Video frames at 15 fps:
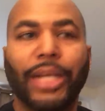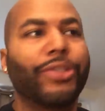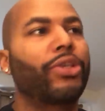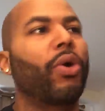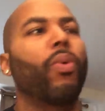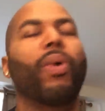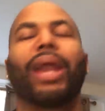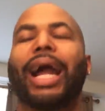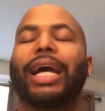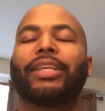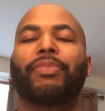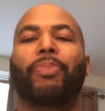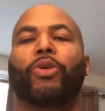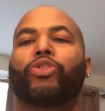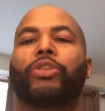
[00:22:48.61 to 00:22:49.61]
So what I
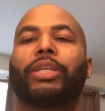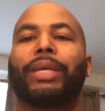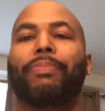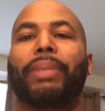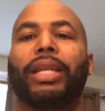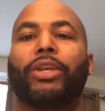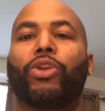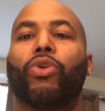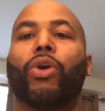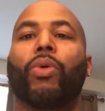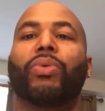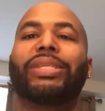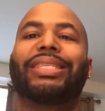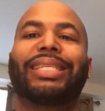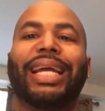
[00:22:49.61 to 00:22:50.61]
supposed to been
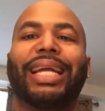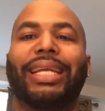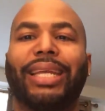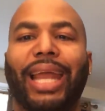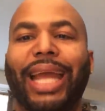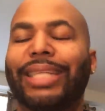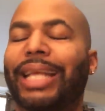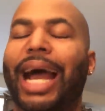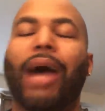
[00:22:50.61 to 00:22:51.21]
doing was setting dates.